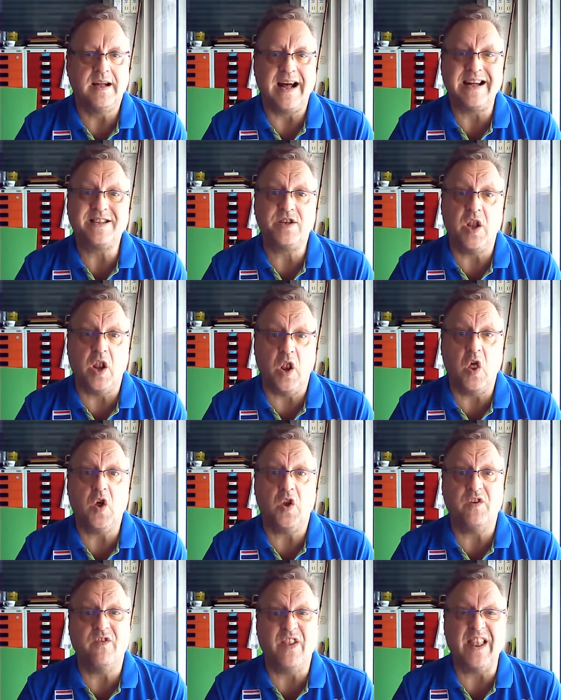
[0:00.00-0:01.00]
That's a
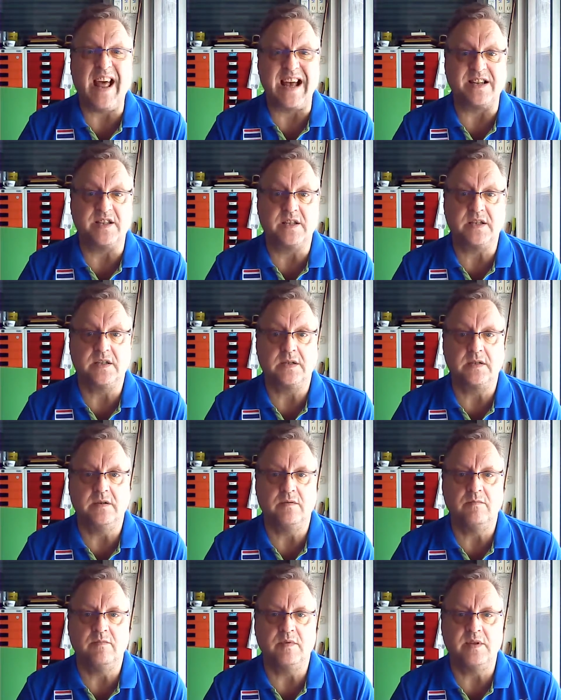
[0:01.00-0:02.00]
lot of less
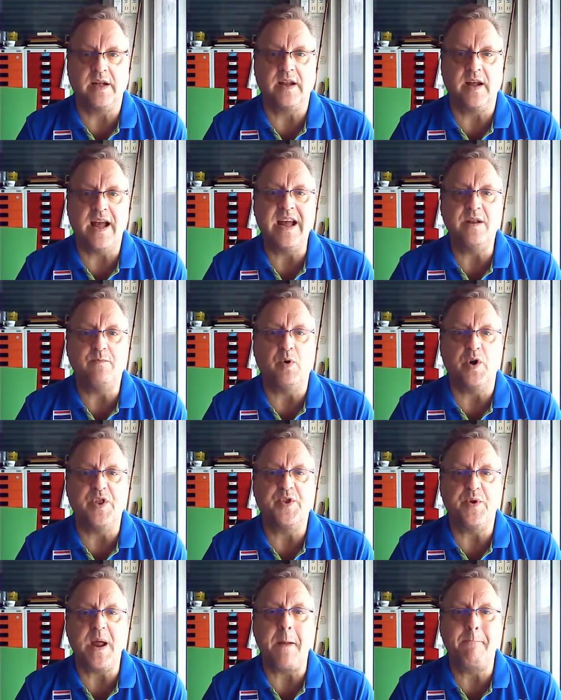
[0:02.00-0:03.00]
than
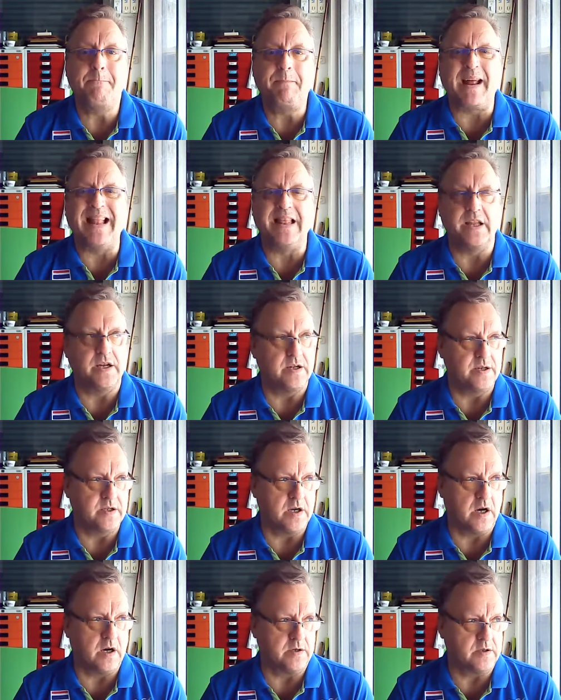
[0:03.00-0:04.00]
8.3 billion
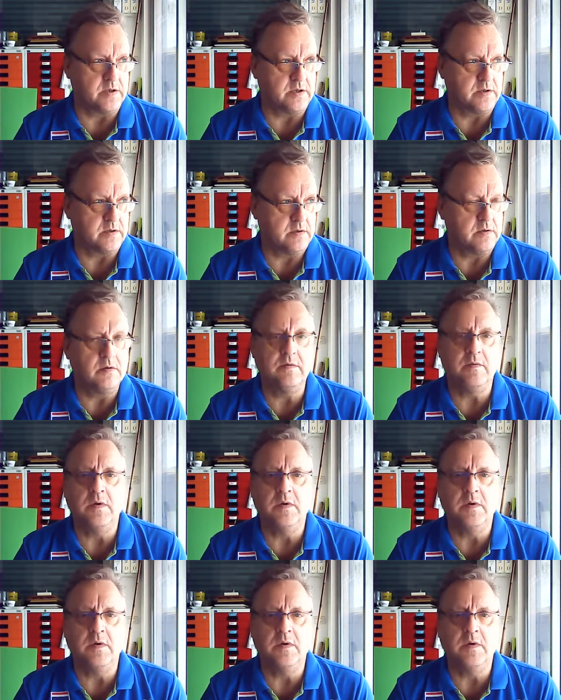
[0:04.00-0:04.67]
tons.